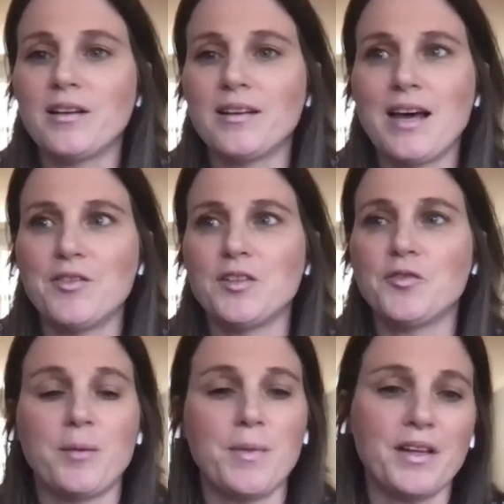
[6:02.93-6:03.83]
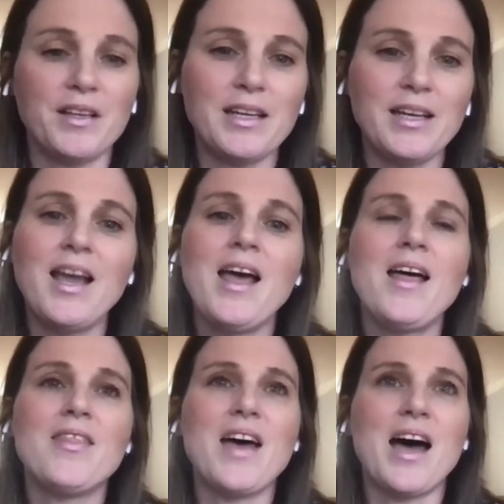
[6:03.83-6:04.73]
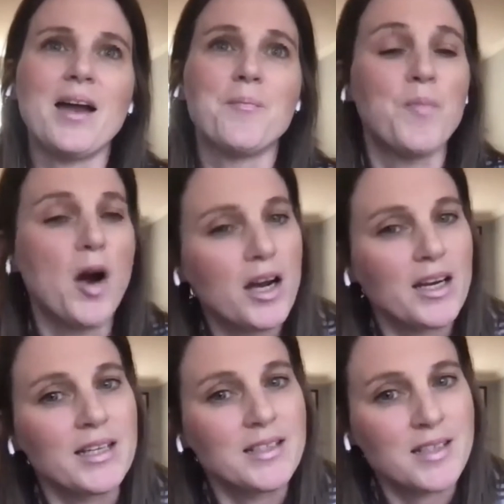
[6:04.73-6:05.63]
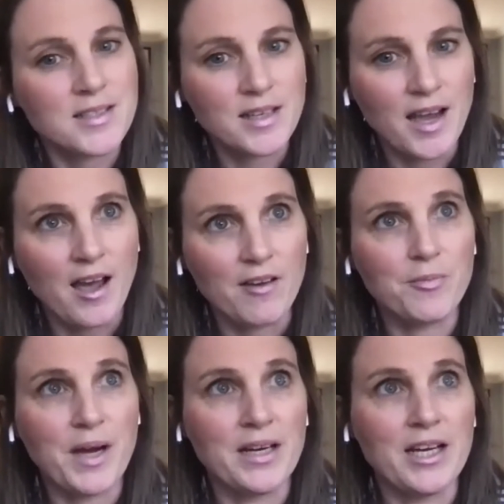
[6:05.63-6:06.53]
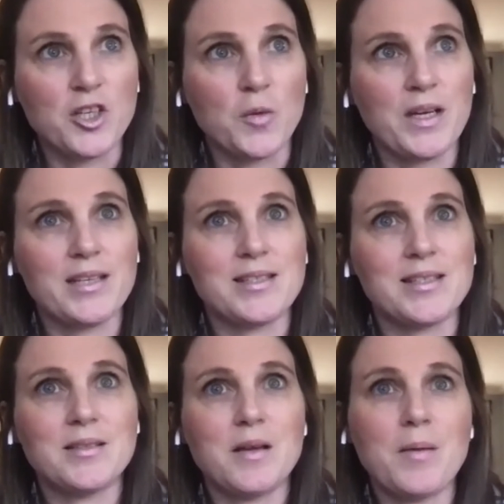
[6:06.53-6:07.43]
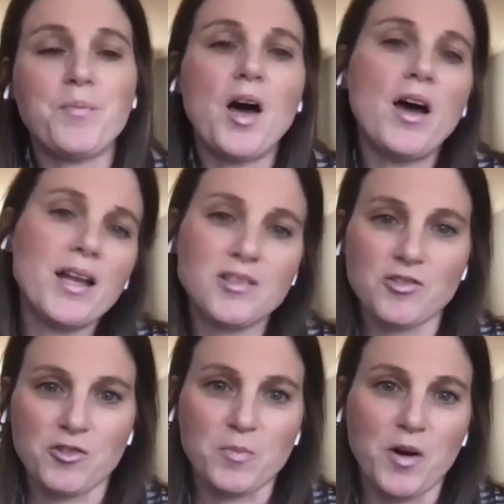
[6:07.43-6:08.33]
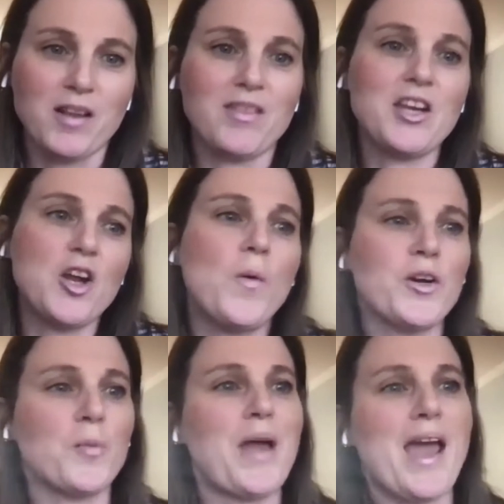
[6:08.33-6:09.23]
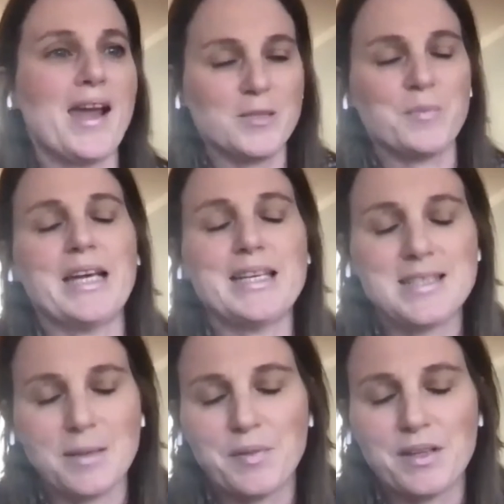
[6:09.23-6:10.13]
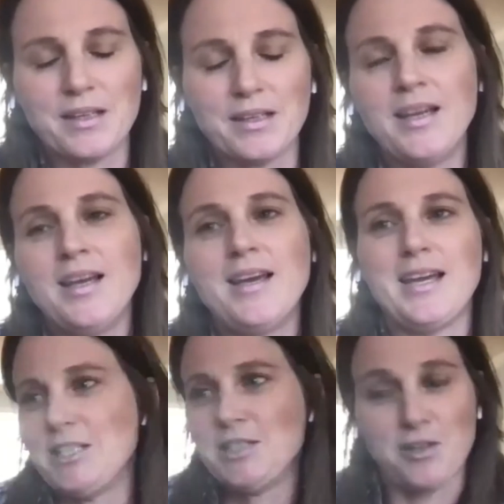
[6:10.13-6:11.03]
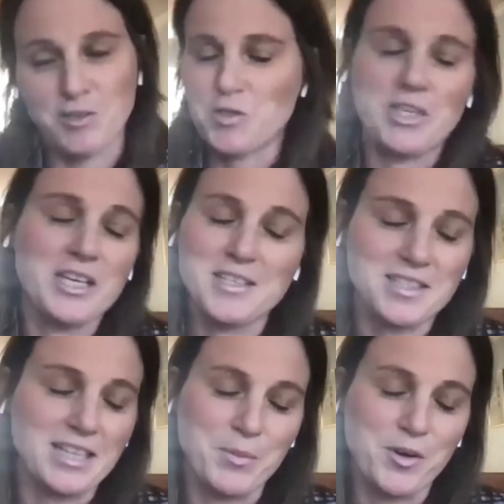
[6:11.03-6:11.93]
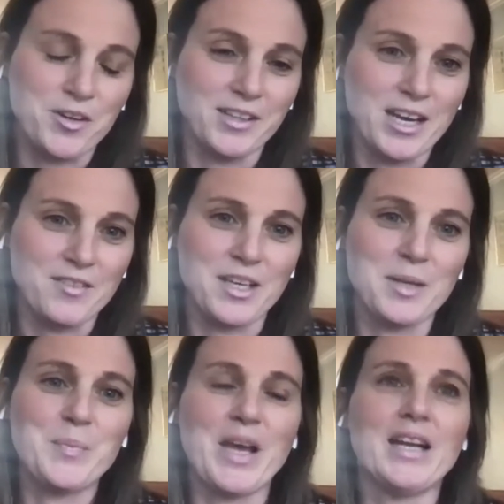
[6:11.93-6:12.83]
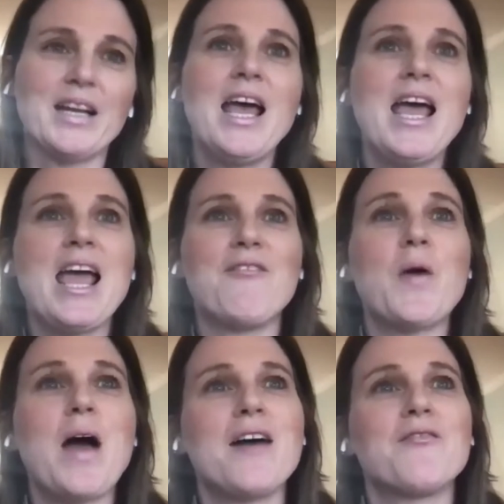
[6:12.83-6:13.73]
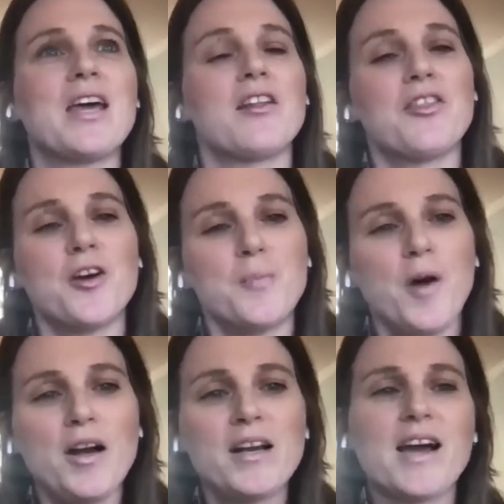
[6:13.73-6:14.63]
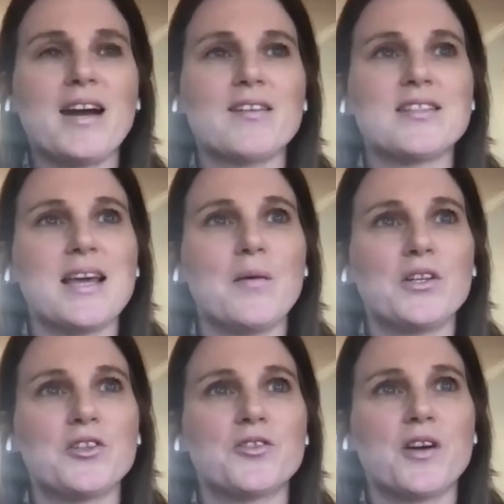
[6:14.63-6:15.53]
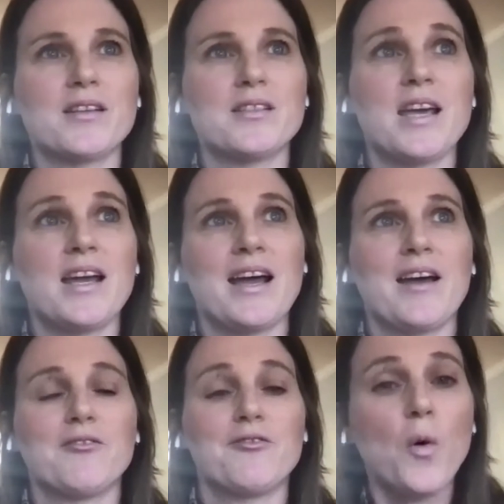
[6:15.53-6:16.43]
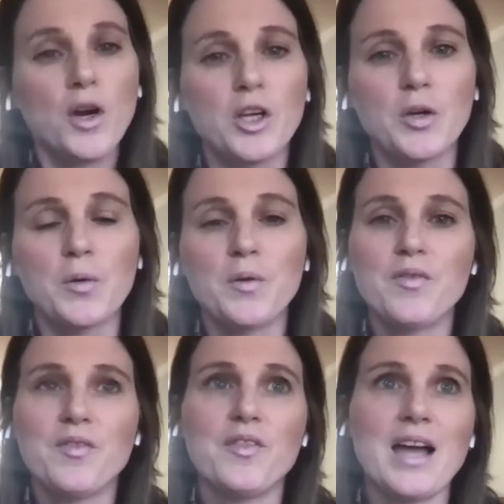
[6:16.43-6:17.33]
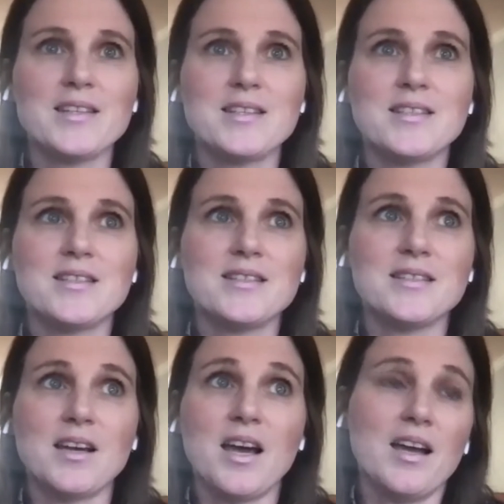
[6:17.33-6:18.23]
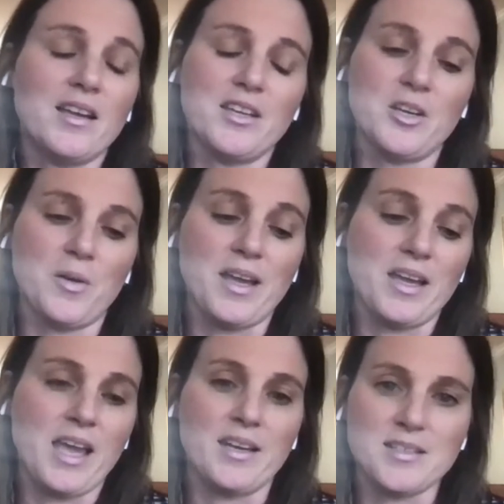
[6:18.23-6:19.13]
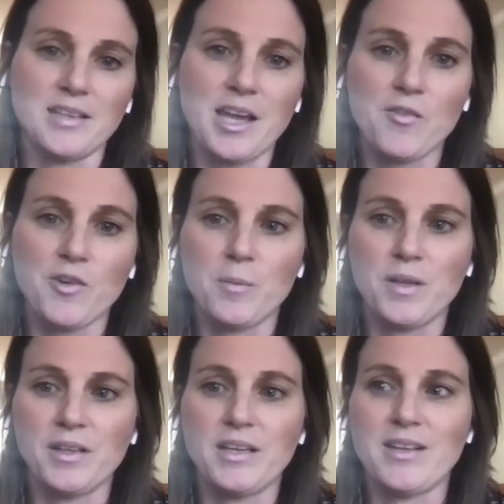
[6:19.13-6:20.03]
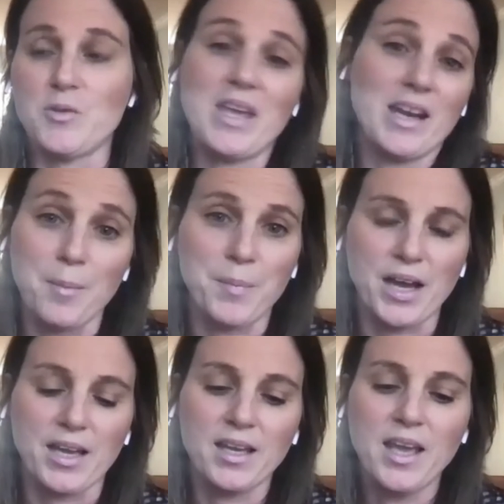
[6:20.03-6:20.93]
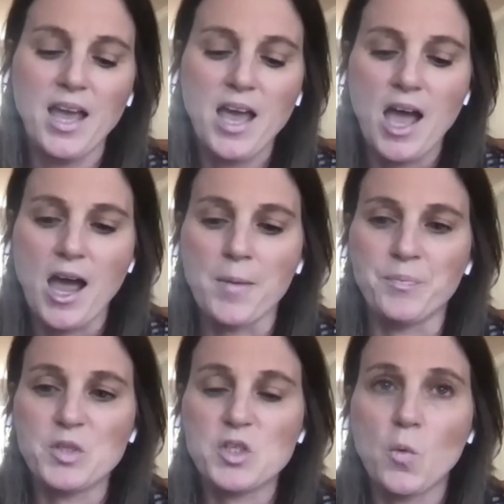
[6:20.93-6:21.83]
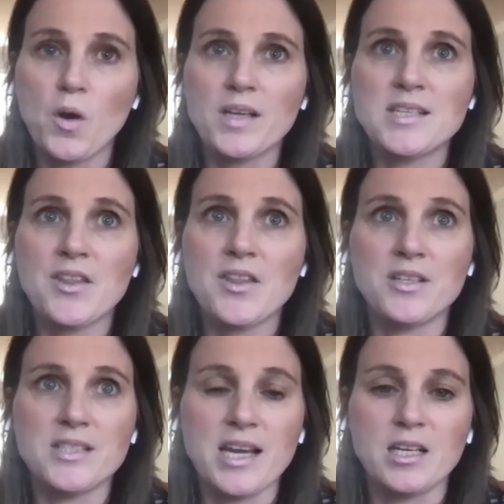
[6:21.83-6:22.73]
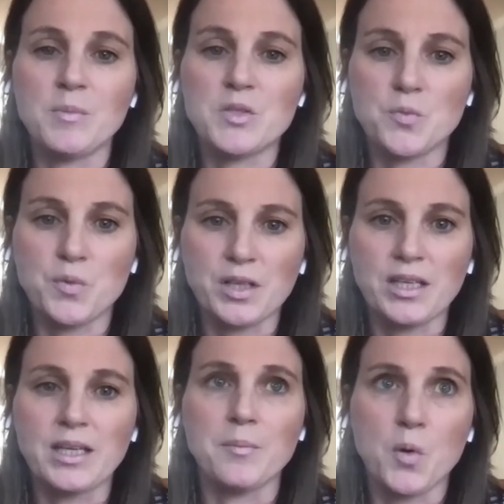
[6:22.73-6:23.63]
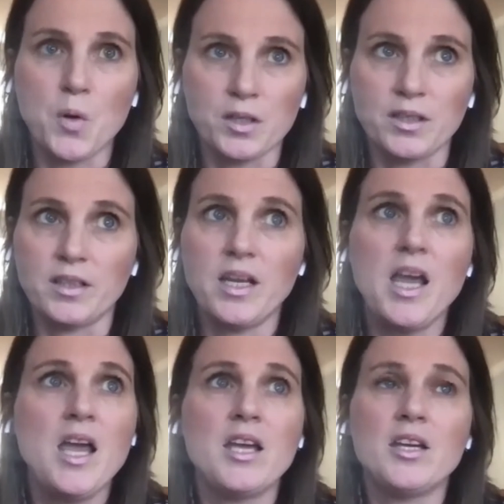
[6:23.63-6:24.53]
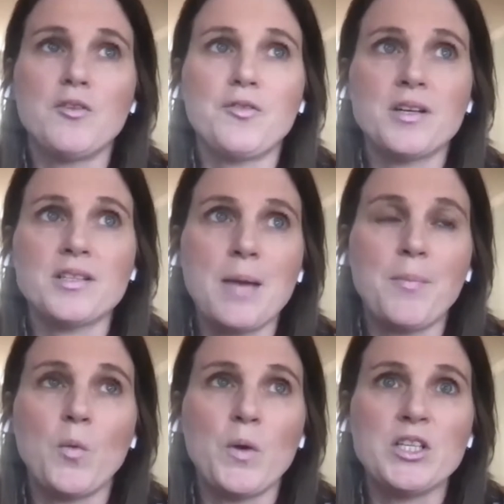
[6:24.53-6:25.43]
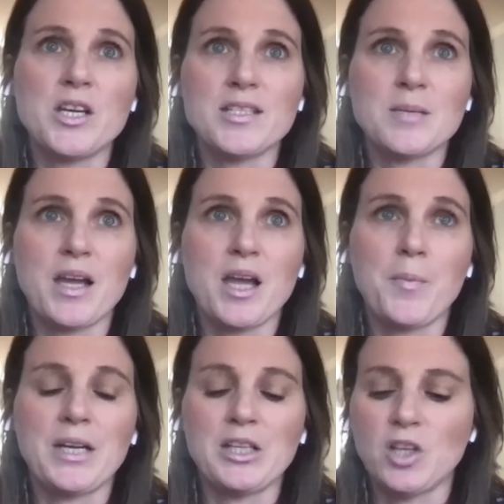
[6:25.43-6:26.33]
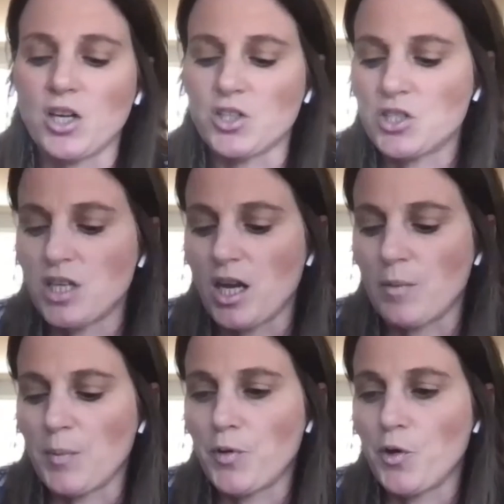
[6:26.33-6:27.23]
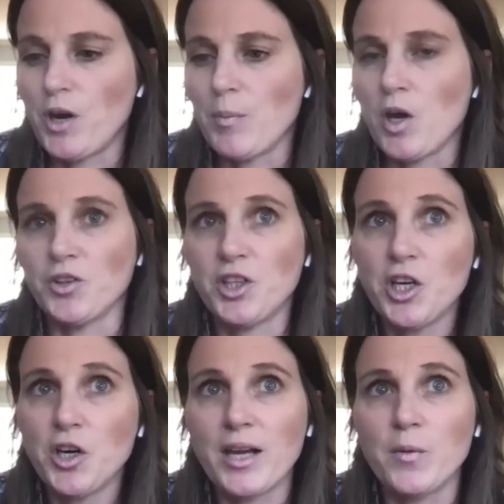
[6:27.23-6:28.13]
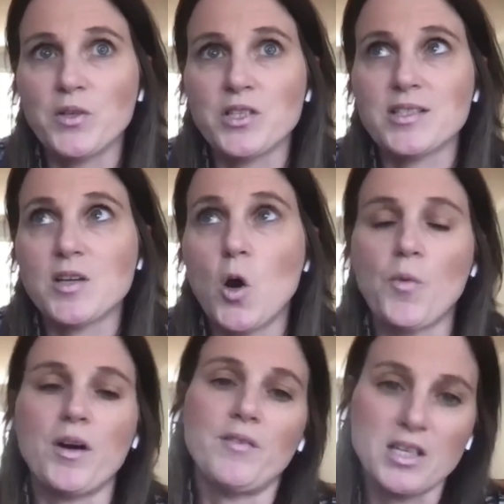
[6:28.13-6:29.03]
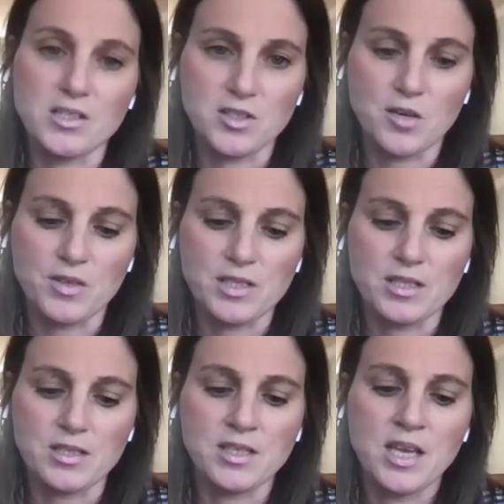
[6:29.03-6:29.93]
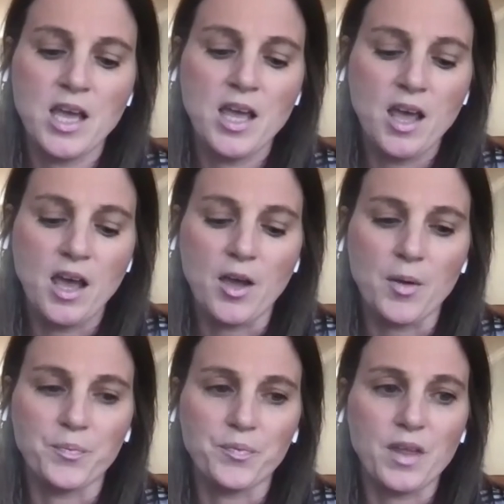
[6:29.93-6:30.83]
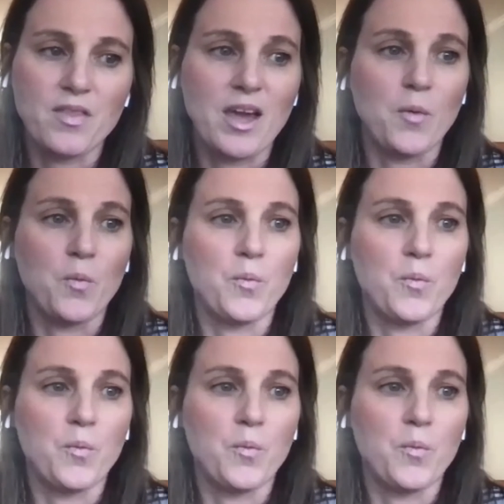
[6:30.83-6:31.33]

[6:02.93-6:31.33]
level of credibility that marketing doesn't have by nature, because audiences are smart. They know when you're paying to place something. There's usually a disclaimer on a lot of it. But if you get a third party to kind of say what you're trying to get at for you, that's again, it's a layer of credibility that you cannot buy. So working together in tandem is really important. For example, we just at my company launched a program called Curate, which is home renovation services that